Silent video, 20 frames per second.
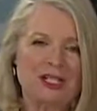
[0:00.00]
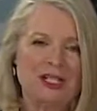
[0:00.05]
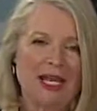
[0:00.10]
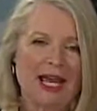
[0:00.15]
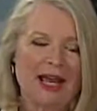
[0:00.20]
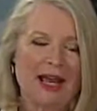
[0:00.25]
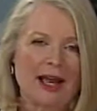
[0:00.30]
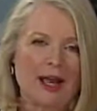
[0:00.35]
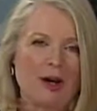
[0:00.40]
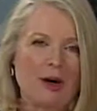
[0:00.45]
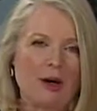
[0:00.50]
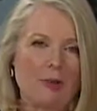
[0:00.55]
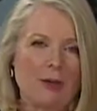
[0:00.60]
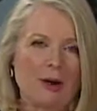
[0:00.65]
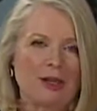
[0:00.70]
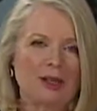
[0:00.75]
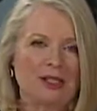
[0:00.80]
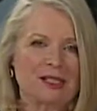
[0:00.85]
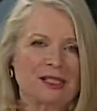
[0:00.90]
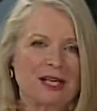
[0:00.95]
today. I hope
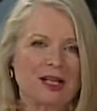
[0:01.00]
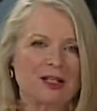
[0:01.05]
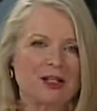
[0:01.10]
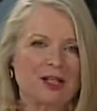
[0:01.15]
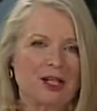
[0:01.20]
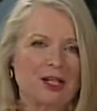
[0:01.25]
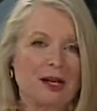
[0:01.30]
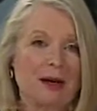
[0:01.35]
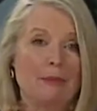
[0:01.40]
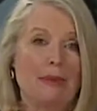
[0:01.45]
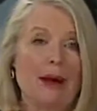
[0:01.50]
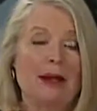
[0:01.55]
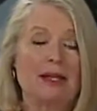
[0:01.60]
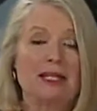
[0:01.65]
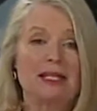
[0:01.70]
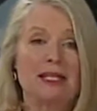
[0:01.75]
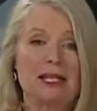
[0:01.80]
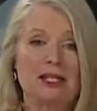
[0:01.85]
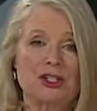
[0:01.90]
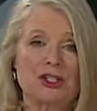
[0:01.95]
our discussion about
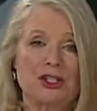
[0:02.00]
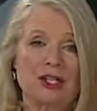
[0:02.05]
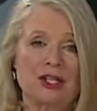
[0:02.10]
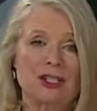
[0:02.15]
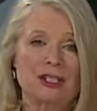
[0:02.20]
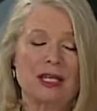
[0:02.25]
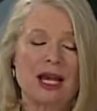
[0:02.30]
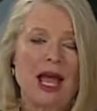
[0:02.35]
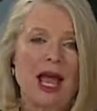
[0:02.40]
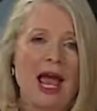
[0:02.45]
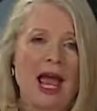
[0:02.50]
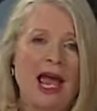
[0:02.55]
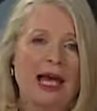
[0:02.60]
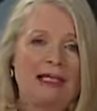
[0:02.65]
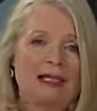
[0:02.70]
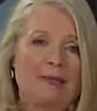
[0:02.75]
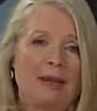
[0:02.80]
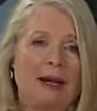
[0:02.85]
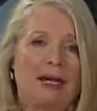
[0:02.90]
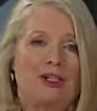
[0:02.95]
addictions
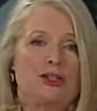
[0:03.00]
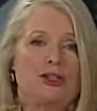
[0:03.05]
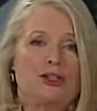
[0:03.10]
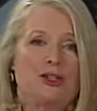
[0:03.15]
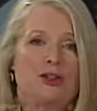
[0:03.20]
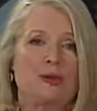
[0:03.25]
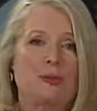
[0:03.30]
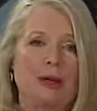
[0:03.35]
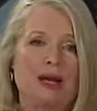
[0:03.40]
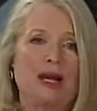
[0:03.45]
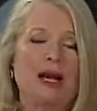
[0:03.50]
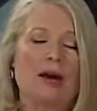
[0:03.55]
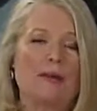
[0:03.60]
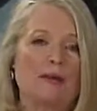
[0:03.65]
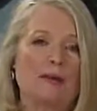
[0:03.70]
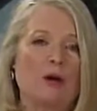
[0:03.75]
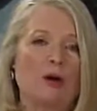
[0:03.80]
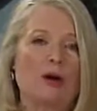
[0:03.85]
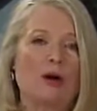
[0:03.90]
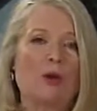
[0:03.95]
has made you become
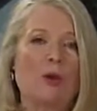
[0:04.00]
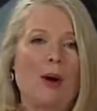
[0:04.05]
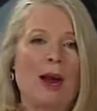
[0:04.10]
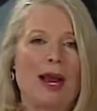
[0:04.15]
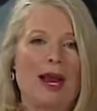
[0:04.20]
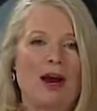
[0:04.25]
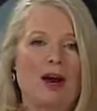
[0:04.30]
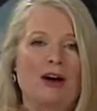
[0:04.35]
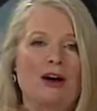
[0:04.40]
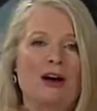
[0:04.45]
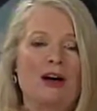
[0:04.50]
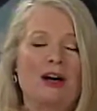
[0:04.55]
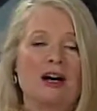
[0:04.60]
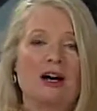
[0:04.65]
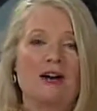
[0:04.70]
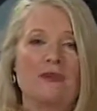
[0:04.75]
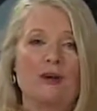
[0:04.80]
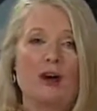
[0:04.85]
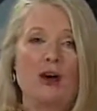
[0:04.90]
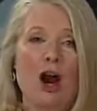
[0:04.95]
more aware
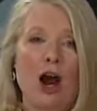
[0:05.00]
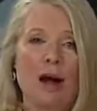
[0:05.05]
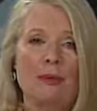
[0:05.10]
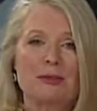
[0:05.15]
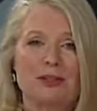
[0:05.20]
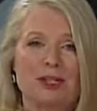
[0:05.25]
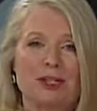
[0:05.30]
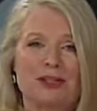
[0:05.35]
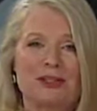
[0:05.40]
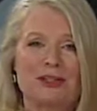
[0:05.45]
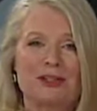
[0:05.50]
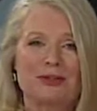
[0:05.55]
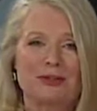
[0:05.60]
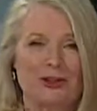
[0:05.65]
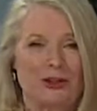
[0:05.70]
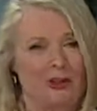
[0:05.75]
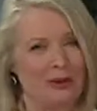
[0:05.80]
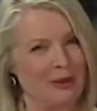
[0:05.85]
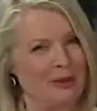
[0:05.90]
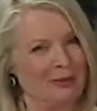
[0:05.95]
of your options
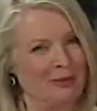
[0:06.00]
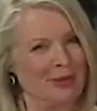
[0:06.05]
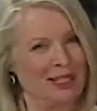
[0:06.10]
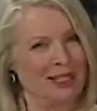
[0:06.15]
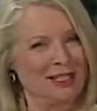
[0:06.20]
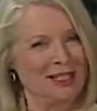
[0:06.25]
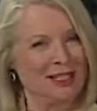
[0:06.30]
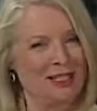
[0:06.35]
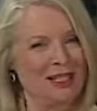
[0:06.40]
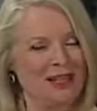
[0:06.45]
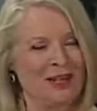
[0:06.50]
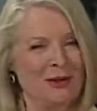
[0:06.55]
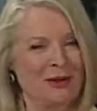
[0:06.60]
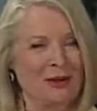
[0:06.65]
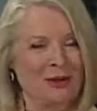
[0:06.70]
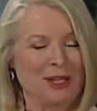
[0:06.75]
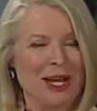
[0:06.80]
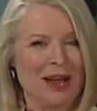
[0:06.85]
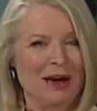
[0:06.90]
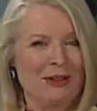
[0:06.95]
for treatment.
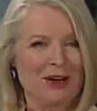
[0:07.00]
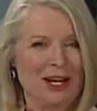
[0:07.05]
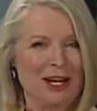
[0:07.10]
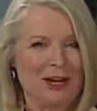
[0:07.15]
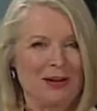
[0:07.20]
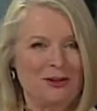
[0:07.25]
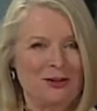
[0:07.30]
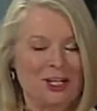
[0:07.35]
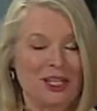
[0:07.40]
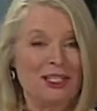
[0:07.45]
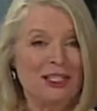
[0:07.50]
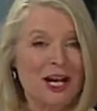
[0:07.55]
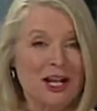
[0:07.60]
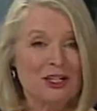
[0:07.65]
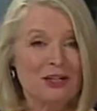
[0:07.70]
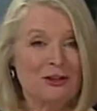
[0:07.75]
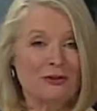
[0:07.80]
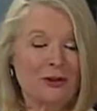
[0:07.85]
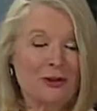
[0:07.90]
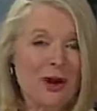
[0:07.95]
Well, now here's A
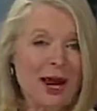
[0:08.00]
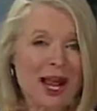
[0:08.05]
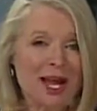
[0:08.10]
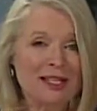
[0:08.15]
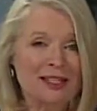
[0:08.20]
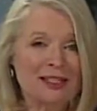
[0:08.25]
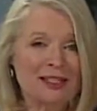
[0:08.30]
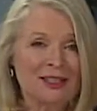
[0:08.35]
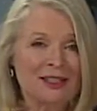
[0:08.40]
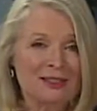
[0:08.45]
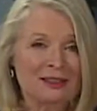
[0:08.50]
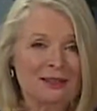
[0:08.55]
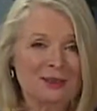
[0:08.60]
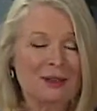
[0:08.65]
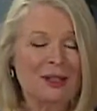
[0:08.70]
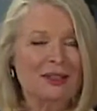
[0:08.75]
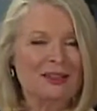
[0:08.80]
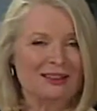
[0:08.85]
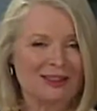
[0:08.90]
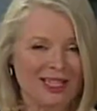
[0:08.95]
Touch of Grass
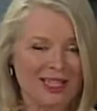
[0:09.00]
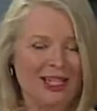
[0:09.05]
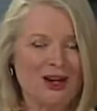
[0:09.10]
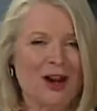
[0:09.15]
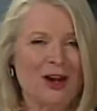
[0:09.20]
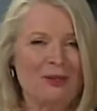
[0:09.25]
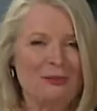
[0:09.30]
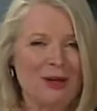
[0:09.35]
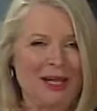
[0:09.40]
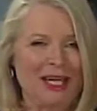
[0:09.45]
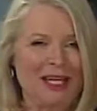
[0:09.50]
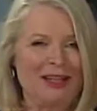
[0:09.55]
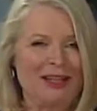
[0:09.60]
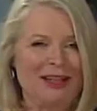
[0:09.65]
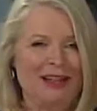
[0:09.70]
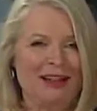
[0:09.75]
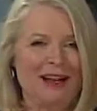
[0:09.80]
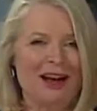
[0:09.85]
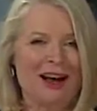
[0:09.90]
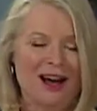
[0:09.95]
with Lean on Me.
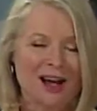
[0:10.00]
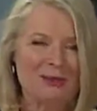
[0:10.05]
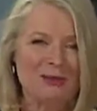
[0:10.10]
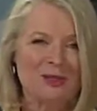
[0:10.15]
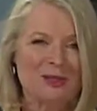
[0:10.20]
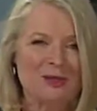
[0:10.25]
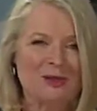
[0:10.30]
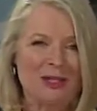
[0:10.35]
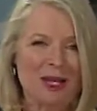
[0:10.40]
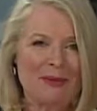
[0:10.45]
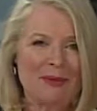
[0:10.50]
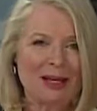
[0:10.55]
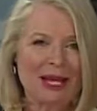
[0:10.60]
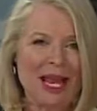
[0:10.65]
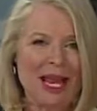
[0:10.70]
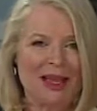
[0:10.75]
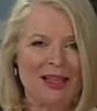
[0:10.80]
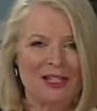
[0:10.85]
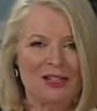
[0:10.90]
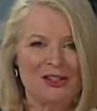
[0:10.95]
I'm Suzanne
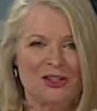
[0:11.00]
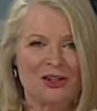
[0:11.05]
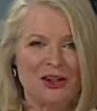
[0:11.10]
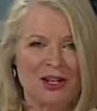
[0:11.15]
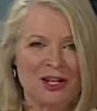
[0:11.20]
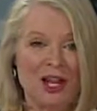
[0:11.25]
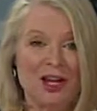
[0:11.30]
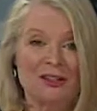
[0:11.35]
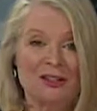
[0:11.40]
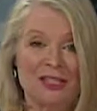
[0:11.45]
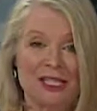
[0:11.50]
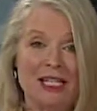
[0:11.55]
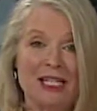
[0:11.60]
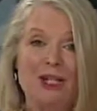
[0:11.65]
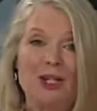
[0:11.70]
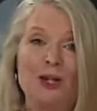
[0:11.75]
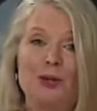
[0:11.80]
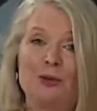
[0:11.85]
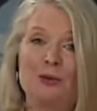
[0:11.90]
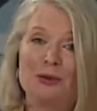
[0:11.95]
McAlister, and I'll see
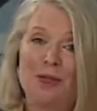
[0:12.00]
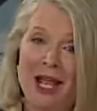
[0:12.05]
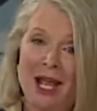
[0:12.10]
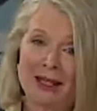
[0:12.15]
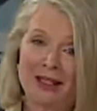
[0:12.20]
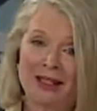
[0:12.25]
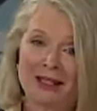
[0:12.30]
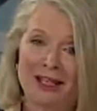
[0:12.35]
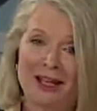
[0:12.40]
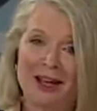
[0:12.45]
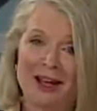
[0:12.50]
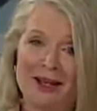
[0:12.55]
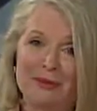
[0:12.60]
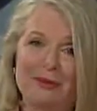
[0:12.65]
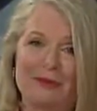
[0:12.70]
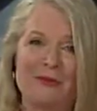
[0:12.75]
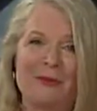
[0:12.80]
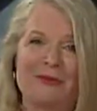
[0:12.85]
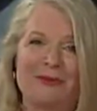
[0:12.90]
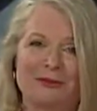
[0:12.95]
you next
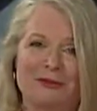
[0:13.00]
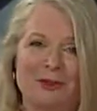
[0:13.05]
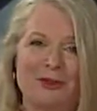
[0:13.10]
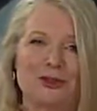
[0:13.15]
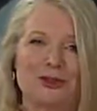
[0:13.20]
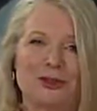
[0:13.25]
time, Full